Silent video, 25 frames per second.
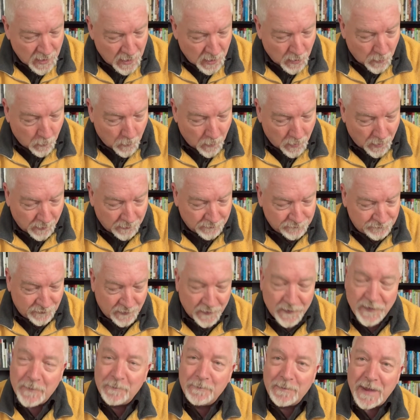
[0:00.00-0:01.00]
was
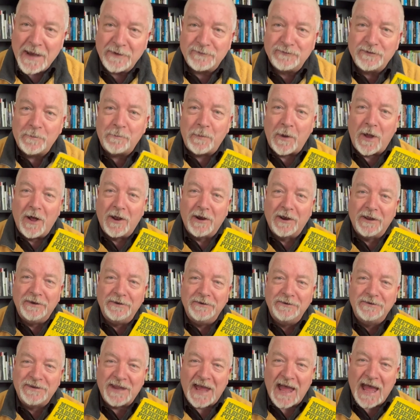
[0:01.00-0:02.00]
the
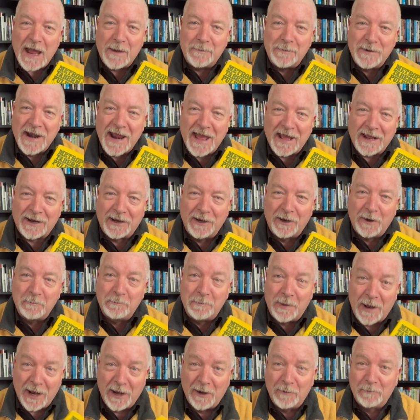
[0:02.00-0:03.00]
Metropolitan Tabernacle
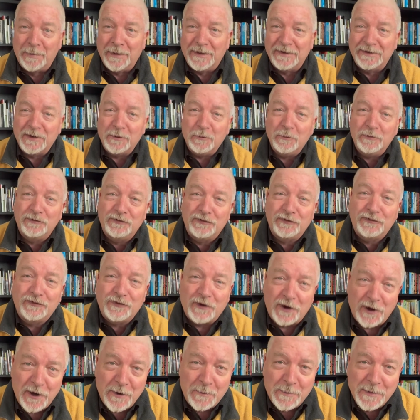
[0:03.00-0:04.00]
Pulpit. It was
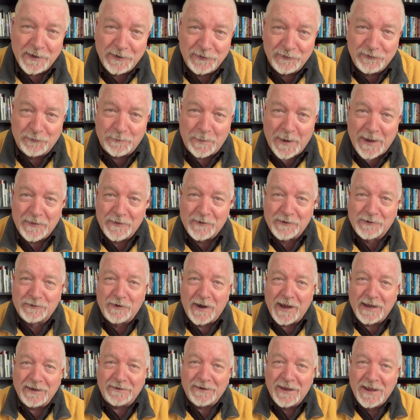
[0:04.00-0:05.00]
sermons by the
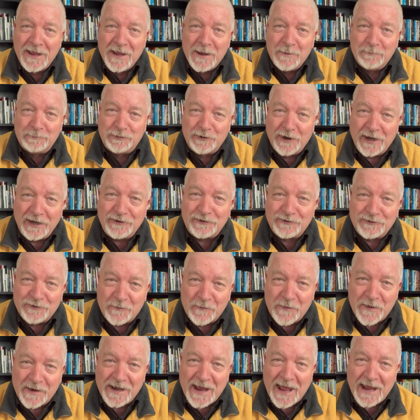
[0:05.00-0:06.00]
great preacher
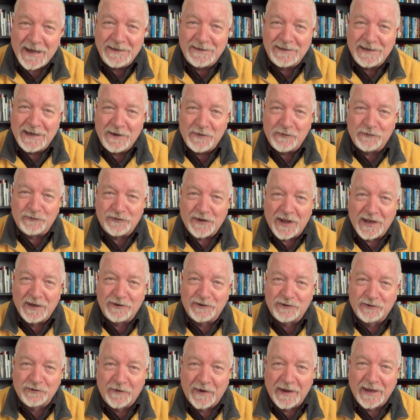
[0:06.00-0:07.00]
of the 19th
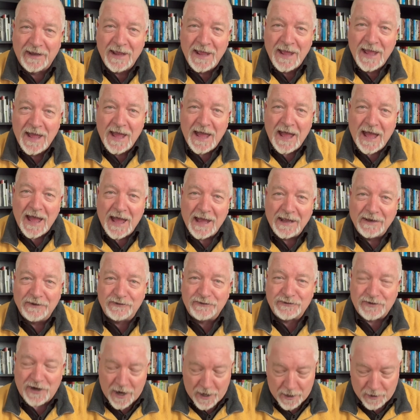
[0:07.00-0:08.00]
century,
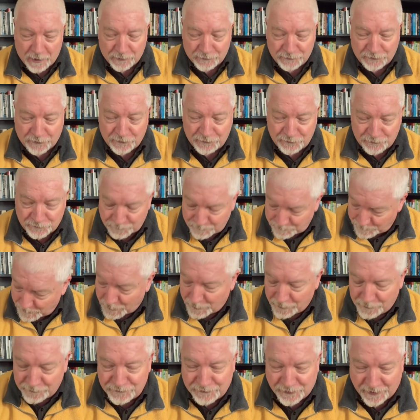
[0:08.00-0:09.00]
Charles
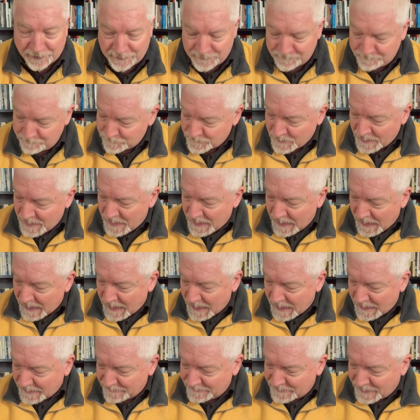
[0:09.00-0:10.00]
Spurgeon.
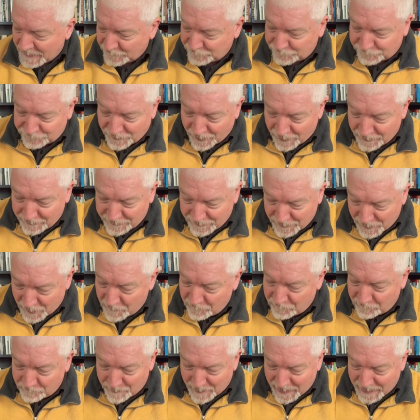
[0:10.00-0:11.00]
And I started
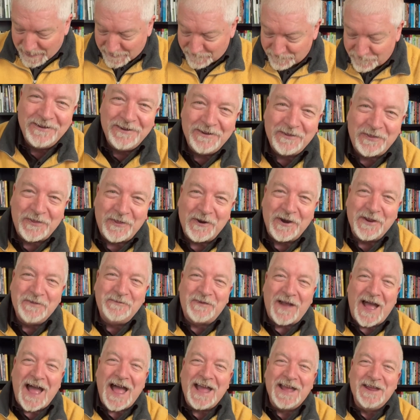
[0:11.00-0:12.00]
off buying number
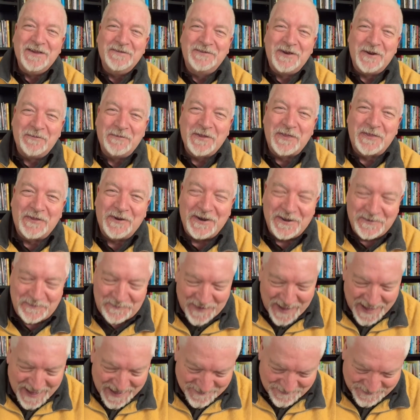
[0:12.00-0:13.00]

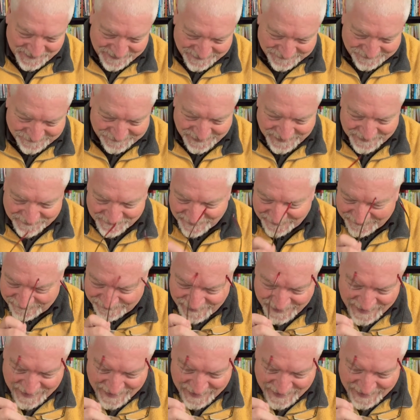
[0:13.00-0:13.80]
35 in the series,